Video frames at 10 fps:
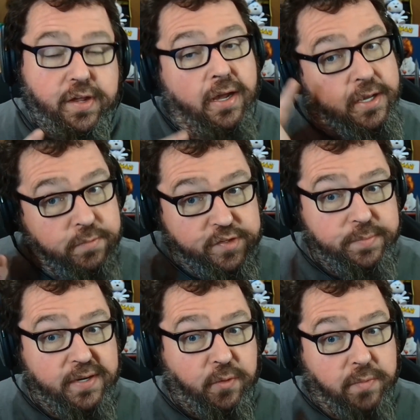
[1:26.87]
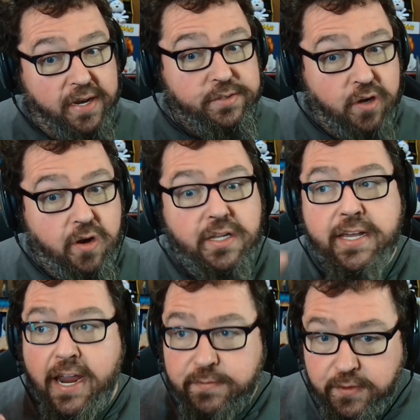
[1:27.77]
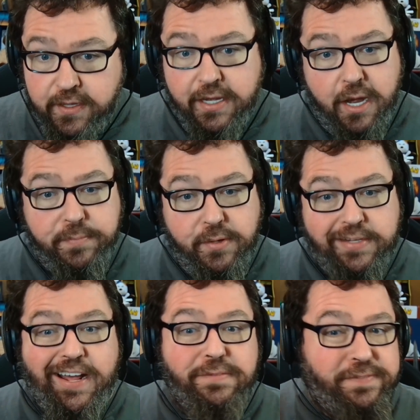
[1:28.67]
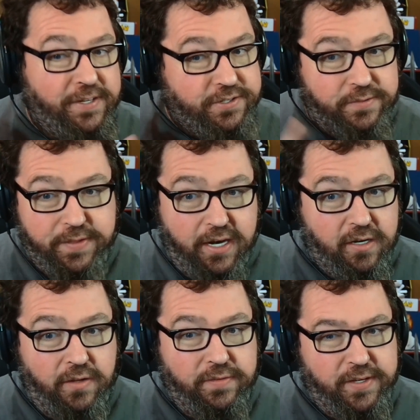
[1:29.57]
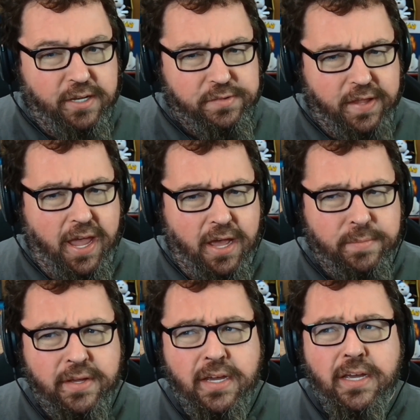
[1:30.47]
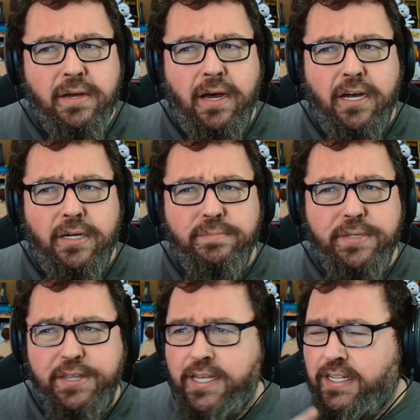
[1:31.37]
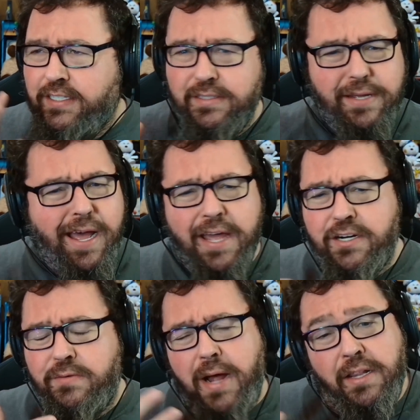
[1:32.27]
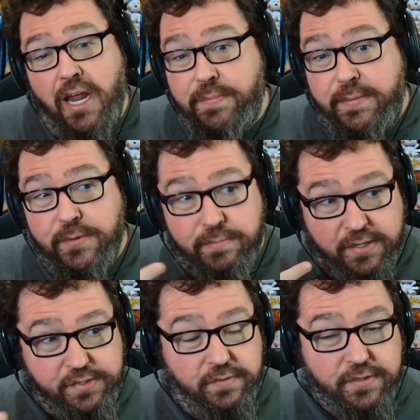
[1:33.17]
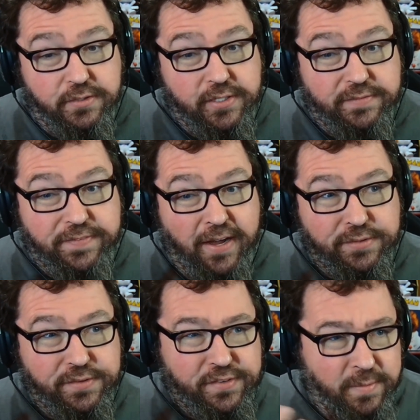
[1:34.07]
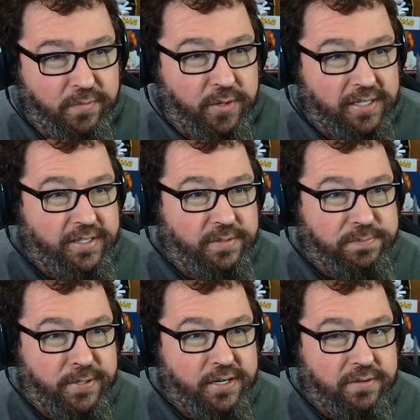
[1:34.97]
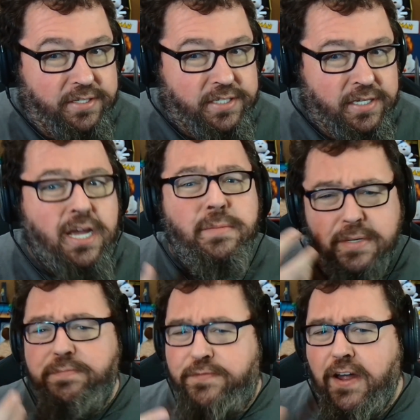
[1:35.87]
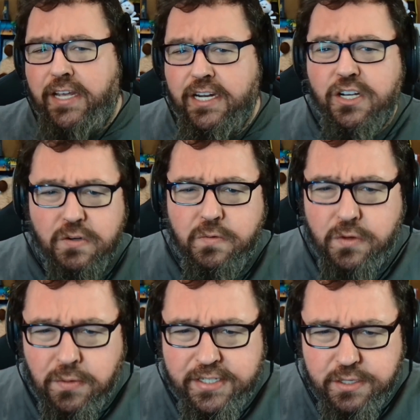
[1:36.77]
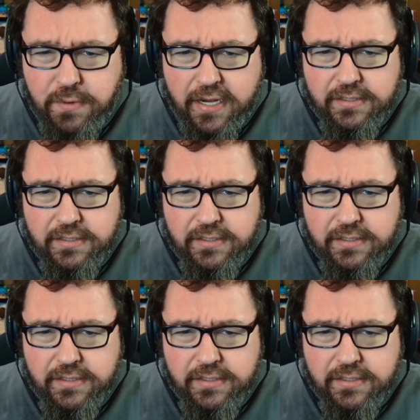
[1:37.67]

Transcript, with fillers: Uh, he was a bit of a Reddit darling. Everything he uploaded got featured there on the videos tab. Um, but then, I don't know, a lot of people, myself included, found some of what he did pretty cringy, but funny in a cringy way.